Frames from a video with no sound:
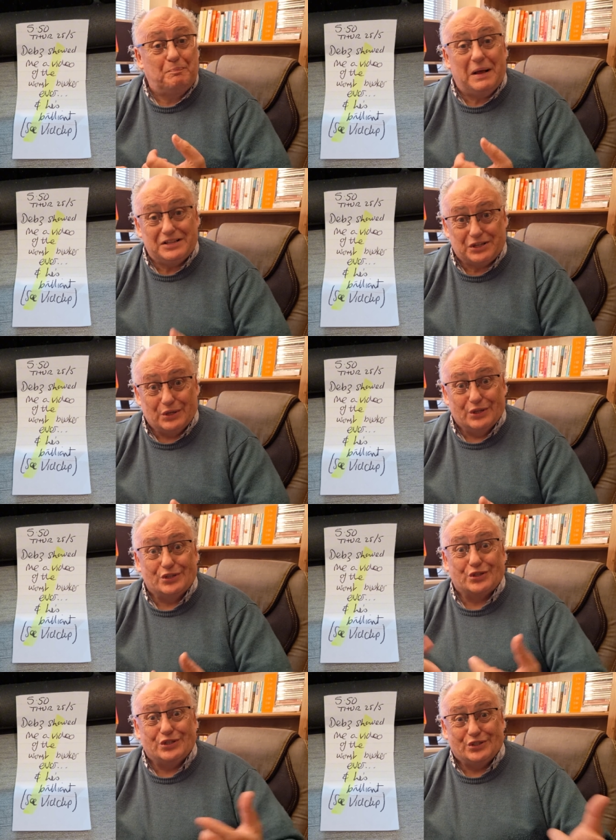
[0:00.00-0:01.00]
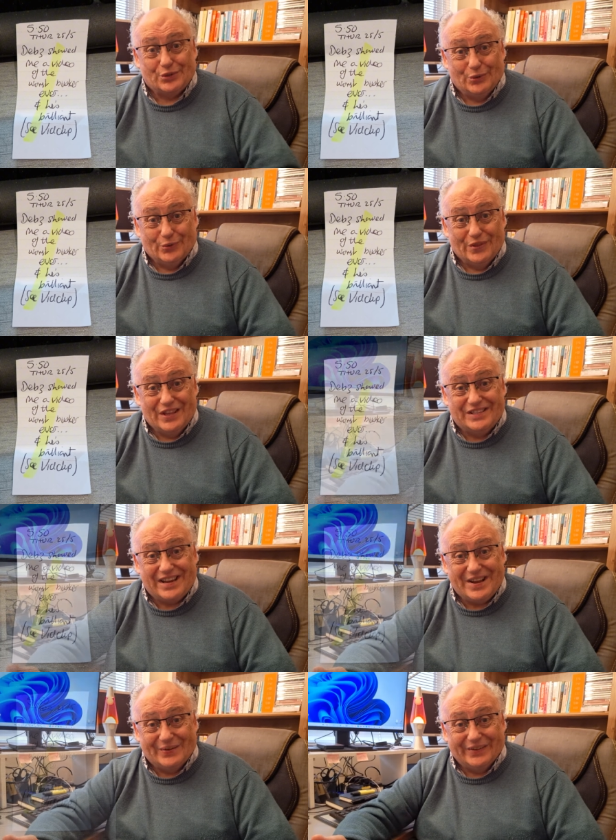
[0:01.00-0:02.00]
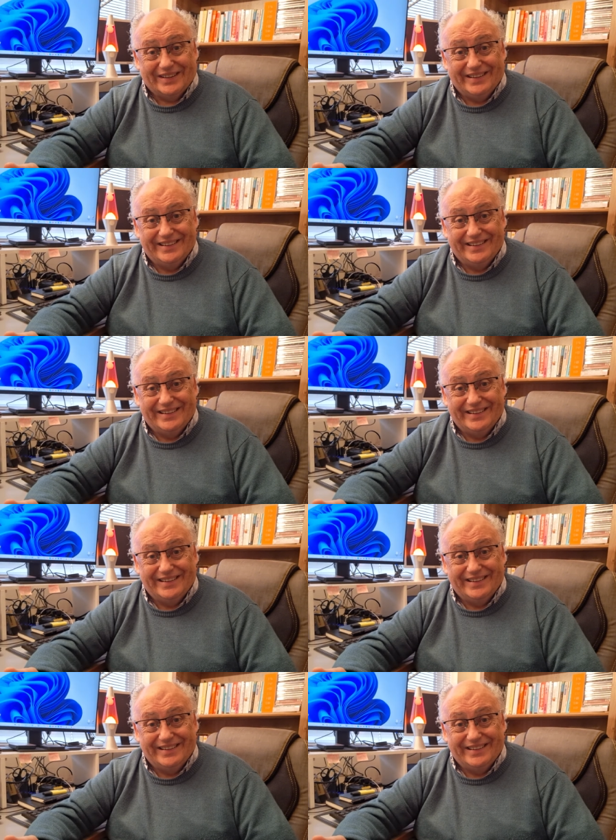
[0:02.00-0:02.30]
busker that she saw in the town.